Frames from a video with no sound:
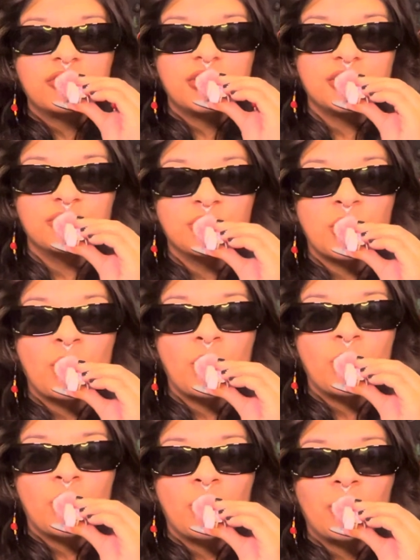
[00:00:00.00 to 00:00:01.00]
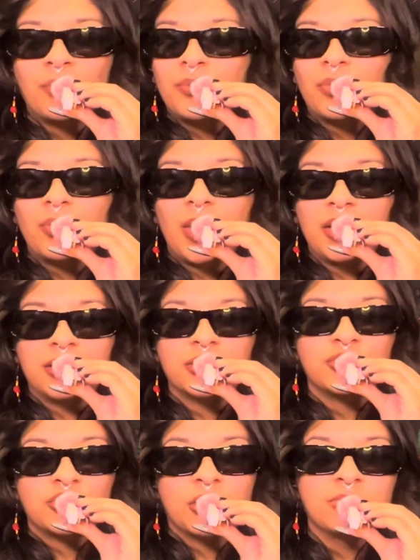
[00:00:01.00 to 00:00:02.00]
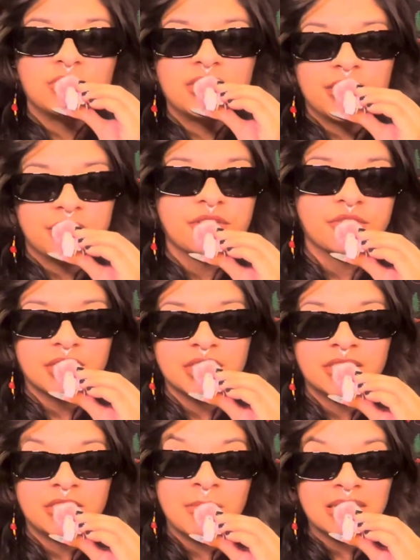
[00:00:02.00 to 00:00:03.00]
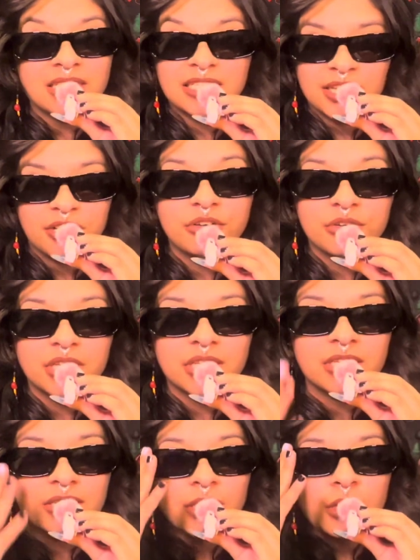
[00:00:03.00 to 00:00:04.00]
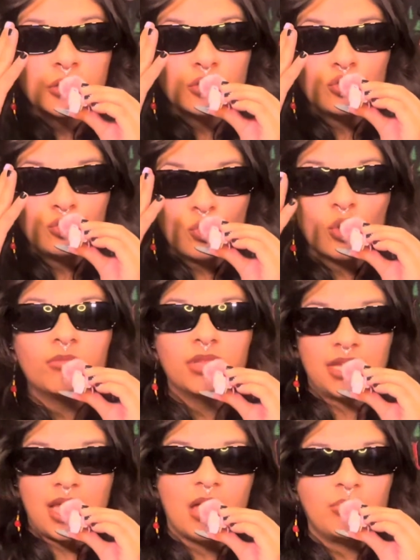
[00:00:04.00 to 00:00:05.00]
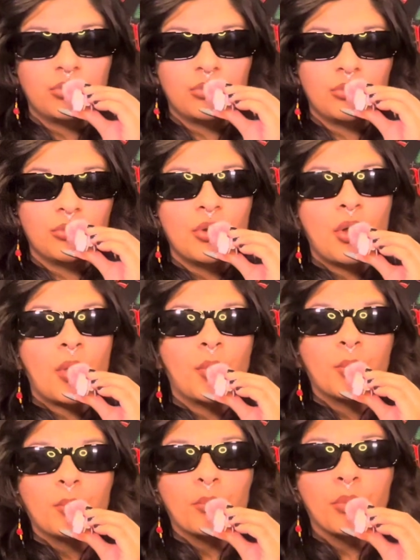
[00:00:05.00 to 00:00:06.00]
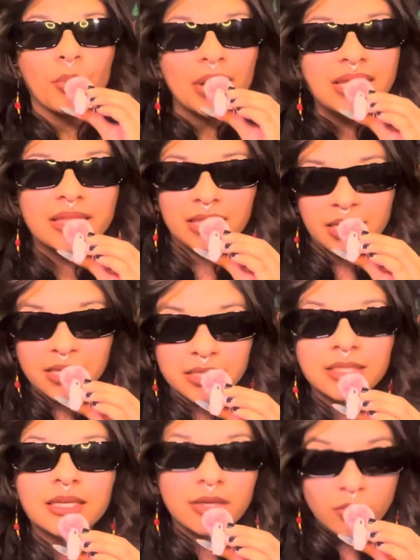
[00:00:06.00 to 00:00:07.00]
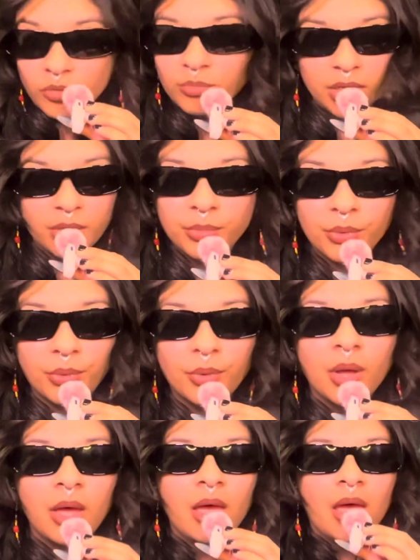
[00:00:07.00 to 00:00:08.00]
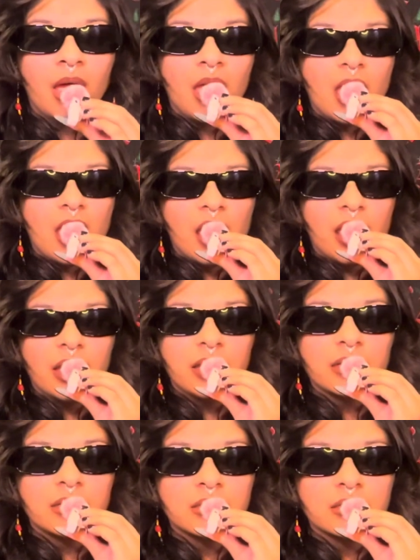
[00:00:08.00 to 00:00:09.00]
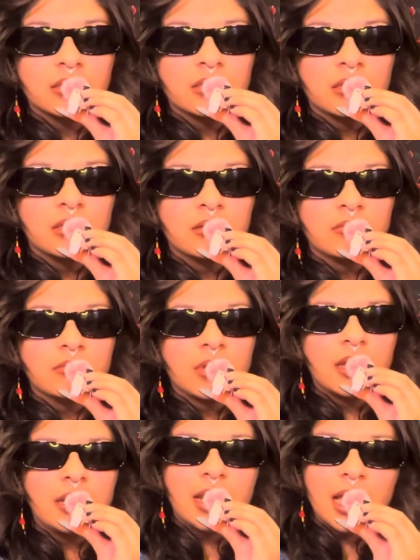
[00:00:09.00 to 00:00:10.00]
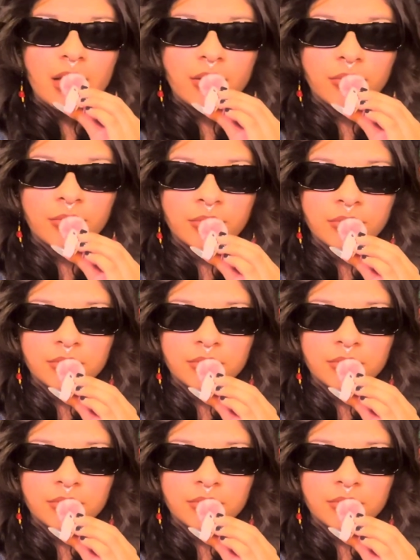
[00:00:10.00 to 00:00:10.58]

these like Trump terrorists, domestic terrorists, storm the Capitol, break things, kill people, and now